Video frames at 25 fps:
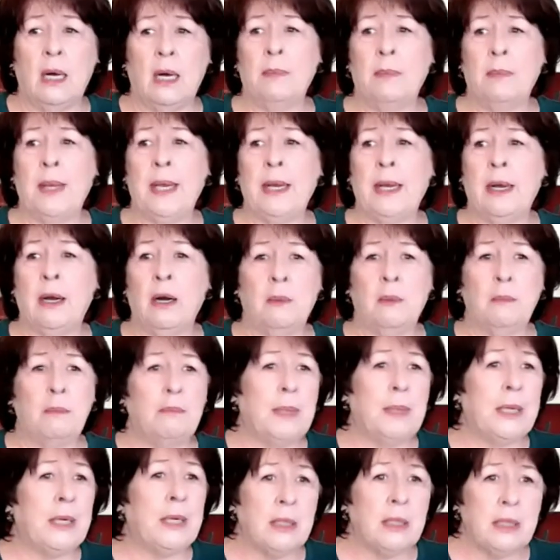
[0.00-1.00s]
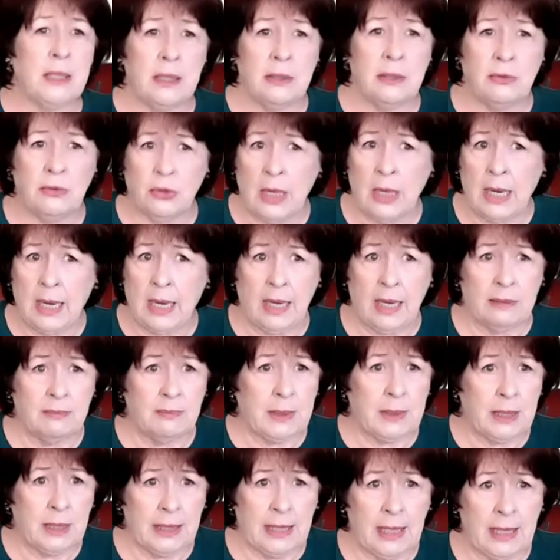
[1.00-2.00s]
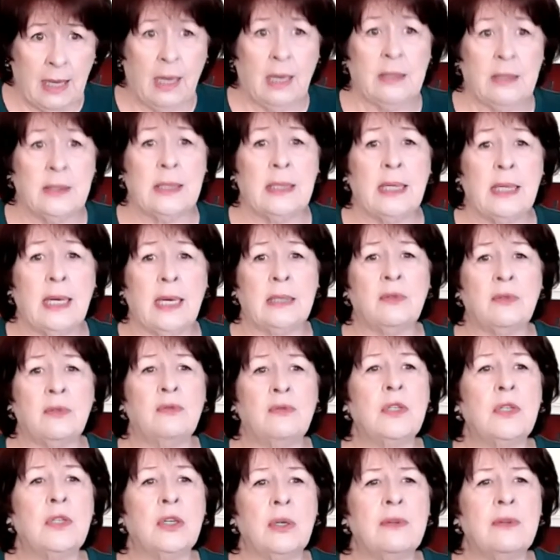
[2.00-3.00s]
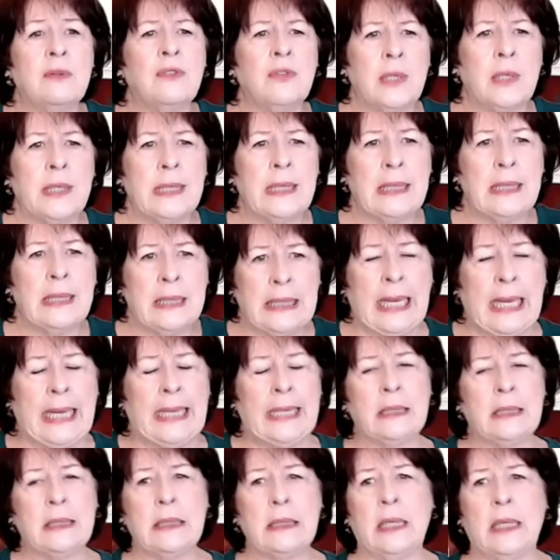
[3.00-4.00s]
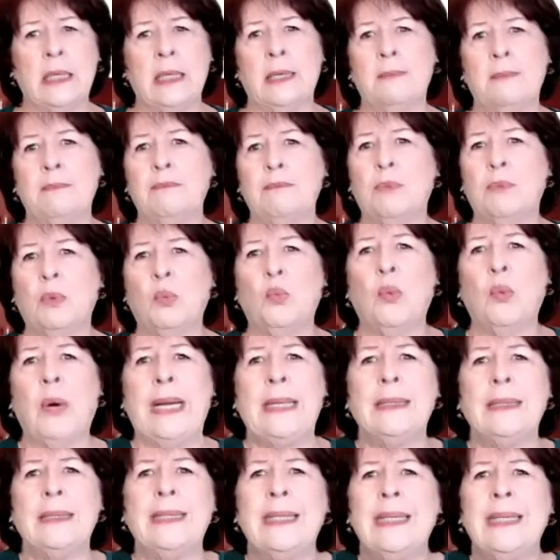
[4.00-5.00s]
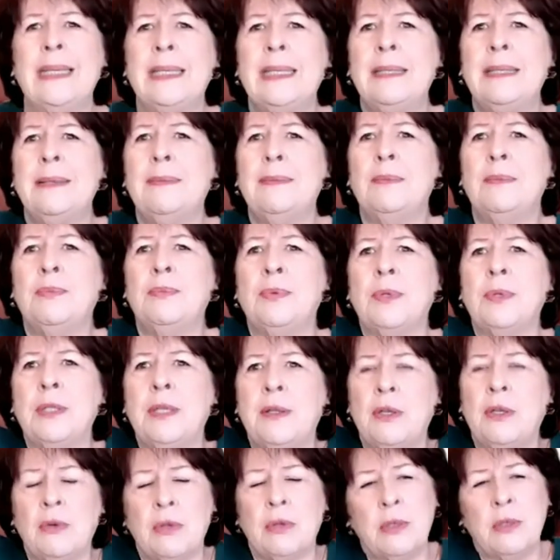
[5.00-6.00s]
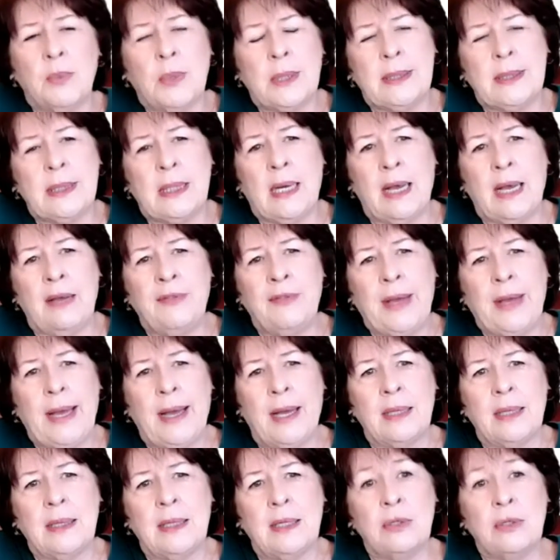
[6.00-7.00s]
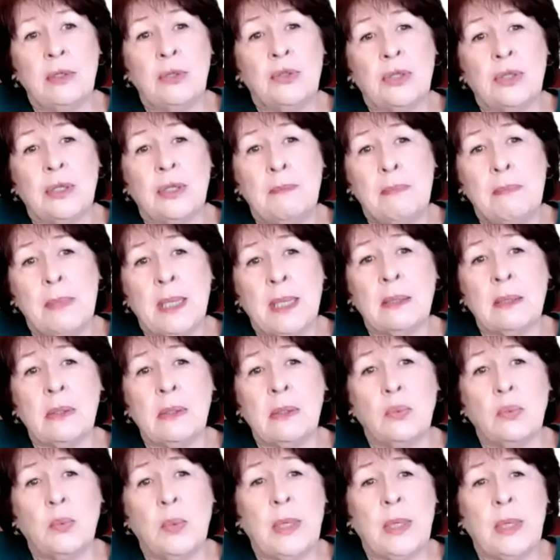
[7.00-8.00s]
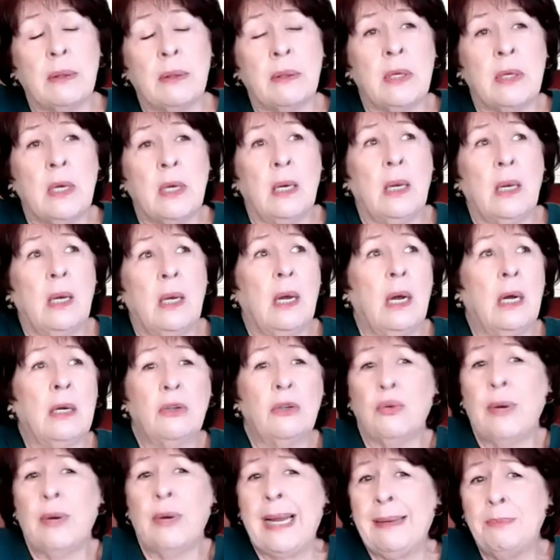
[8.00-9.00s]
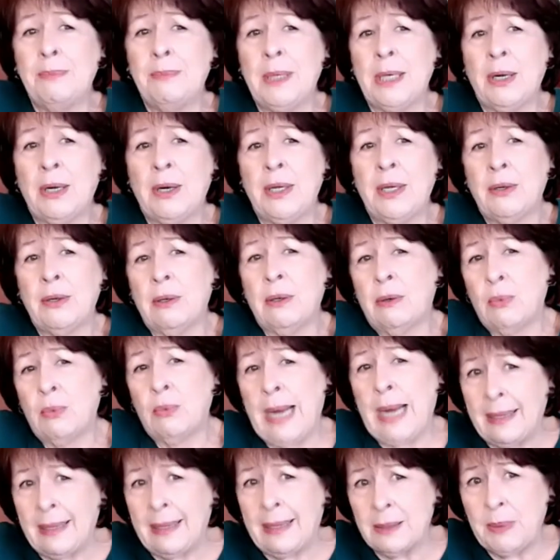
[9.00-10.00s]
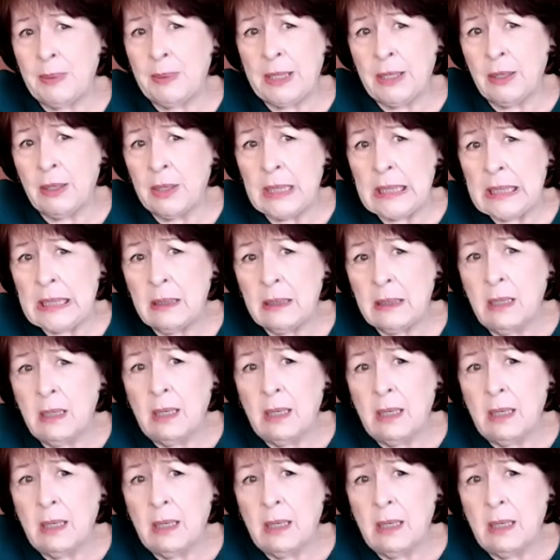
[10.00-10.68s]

They are barely dried, barely oxidized, very, very light. White tea, really the only ones that I've had, they're usually mixed with a cranberry or a raspberry,